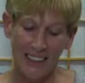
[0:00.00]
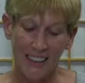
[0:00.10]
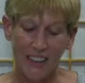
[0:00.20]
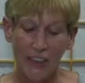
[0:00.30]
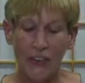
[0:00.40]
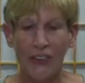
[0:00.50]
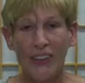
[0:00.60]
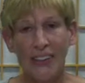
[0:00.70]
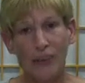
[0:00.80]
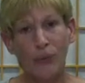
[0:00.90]
So
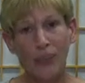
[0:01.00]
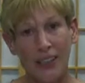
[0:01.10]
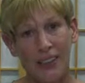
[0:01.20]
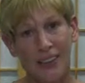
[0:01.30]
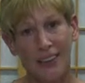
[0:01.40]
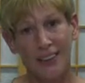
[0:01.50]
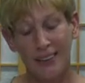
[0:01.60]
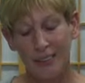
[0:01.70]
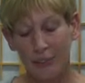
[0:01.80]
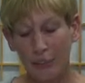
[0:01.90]
this week,
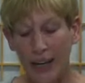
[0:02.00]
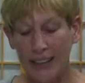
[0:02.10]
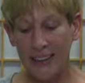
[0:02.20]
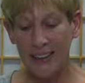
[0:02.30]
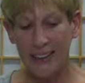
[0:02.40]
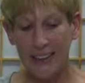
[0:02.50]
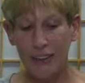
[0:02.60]
practice